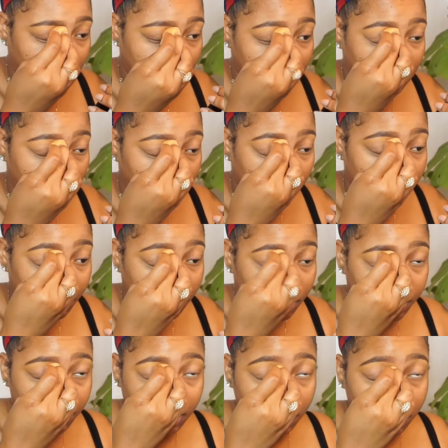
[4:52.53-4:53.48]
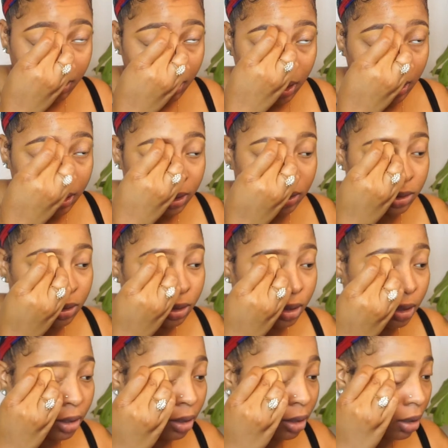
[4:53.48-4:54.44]
it's not a beauty blender. I need to
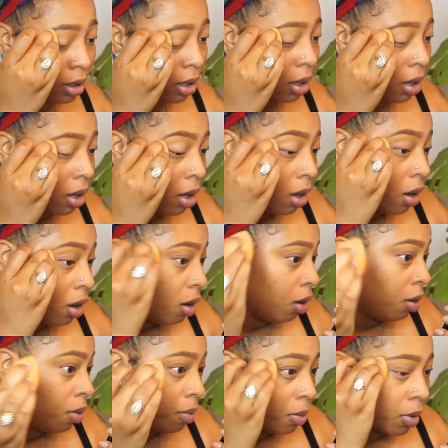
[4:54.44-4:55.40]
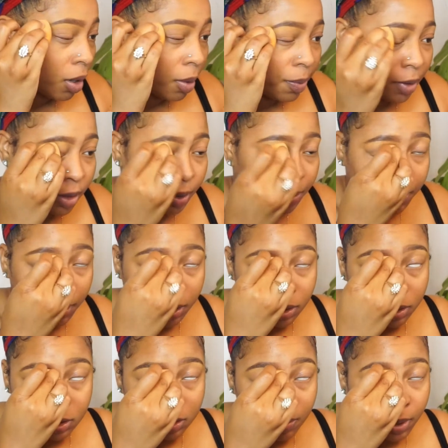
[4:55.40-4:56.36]
get more beauty
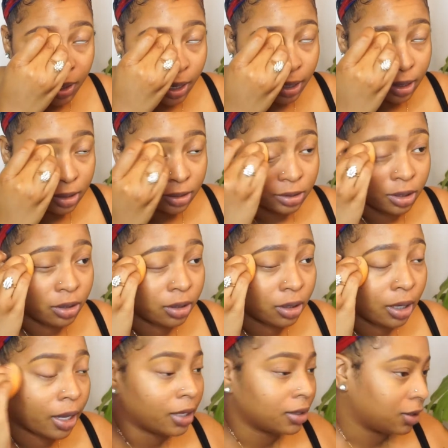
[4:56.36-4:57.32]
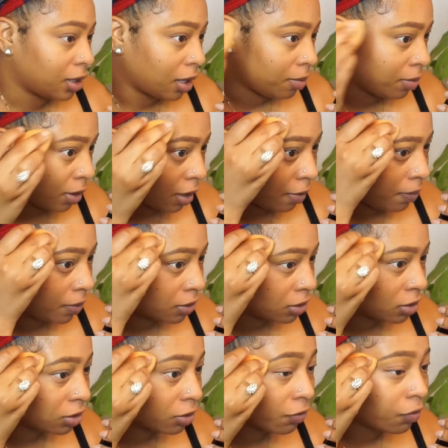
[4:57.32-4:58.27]
blenders, but I can't tell you the last time that I've been
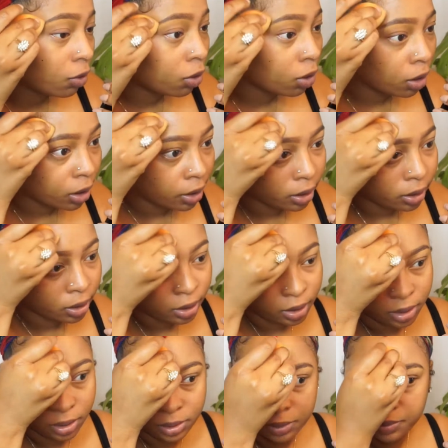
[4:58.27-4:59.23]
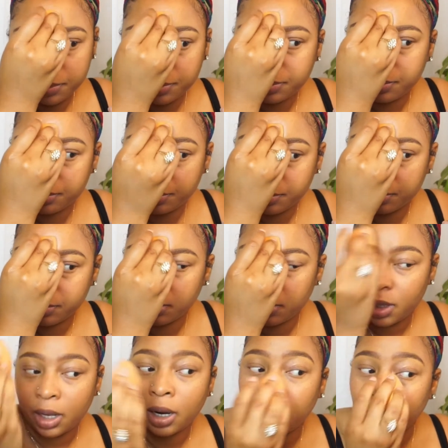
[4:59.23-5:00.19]
to Sephora
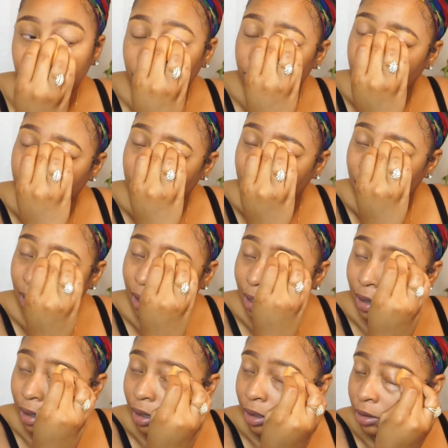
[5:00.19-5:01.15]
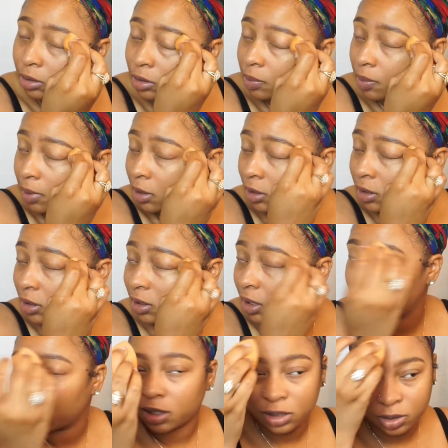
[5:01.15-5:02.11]
and I don't really like other sponges.
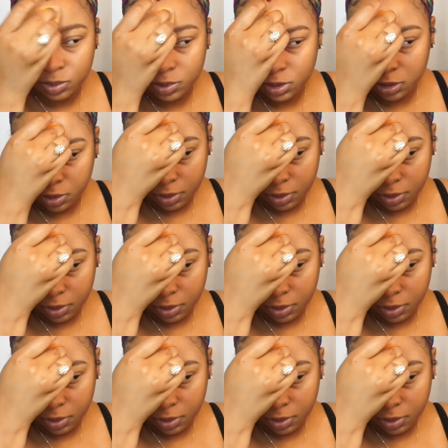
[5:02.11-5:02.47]
Like this one's